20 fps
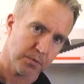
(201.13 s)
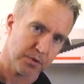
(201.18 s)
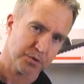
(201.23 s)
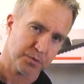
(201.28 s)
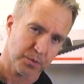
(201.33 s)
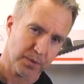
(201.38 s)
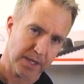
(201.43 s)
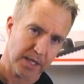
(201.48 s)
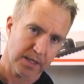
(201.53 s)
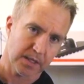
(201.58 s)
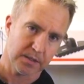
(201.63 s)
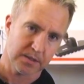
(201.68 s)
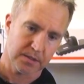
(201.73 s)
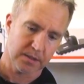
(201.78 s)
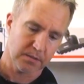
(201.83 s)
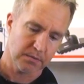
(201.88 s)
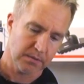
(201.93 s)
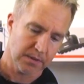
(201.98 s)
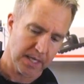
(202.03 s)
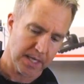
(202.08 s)
which we'll get
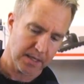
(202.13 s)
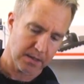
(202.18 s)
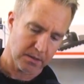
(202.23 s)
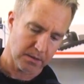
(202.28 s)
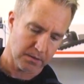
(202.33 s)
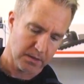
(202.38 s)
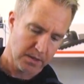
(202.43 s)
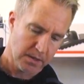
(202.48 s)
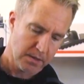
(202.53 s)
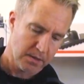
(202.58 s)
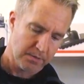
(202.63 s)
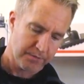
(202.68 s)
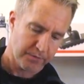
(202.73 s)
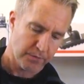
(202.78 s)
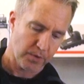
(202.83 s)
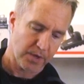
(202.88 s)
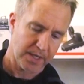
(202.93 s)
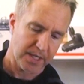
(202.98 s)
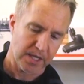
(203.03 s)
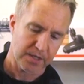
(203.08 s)
into later
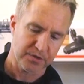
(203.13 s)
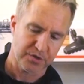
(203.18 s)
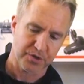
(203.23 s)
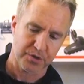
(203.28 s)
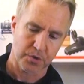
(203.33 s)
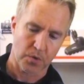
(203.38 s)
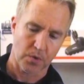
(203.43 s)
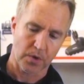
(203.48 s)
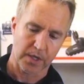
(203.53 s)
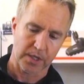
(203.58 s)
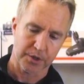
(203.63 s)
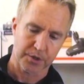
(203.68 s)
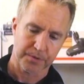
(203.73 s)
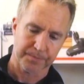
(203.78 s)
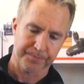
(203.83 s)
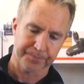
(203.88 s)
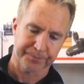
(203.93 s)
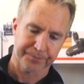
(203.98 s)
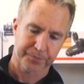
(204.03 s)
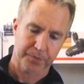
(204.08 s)
for, again, storage.
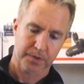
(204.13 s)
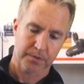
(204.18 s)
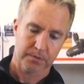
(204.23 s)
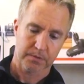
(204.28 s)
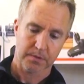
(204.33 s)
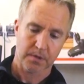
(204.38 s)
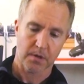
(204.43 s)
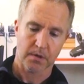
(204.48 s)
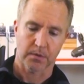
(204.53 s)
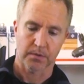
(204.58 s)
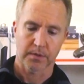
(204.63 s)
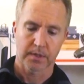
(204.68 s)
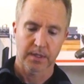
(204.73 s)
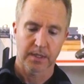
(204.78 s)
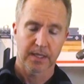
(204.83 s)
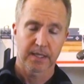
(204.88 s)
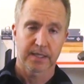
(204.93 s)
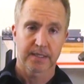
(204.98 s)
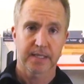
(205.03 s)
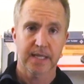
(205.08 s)
So,
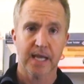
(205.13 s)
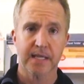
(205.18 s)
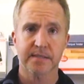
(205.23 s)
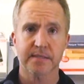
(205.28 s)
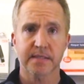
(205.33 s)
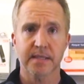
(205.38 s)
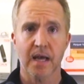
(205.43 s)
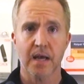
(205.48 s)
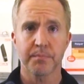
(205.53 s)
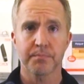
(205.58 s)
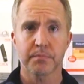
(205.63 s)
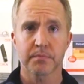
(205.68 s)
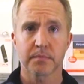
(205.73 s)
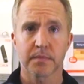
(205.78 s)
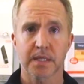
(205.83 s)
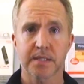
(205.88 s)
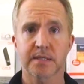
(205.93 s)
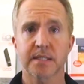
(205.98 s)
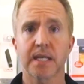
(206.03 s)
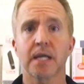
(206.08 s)
next step,
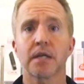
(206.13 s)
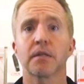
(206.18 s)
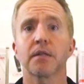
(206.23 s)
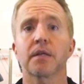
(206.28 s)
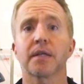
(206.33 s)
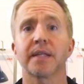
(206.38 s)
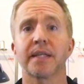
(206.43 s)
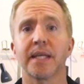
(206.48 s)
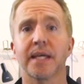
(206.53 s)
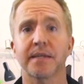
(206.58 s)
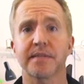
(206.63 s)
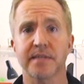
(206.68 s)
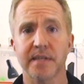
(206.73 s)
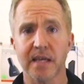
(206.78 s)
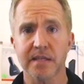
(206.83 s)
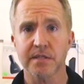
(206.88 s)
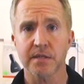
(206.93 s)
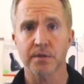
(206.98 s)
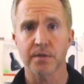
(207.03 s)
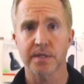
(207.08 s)
let's take a look at the
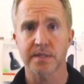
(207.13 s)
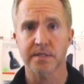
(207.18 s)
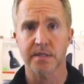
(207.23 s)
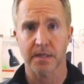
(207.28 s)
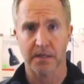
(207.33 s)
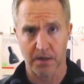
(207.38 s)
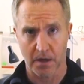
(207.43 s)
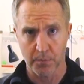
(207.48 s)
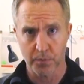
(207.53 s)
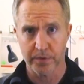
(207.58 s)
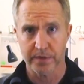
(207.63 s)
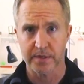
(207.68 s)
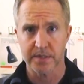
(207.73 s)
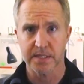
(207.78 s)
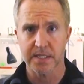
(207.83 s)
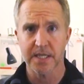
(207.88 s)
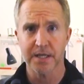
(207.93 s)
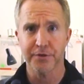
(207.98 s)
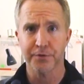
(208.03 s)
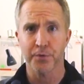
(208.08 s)
accessories that come with the
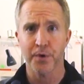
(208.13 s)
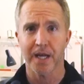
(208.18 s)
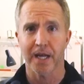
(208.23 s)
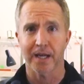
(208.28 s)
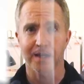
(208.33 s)
C3.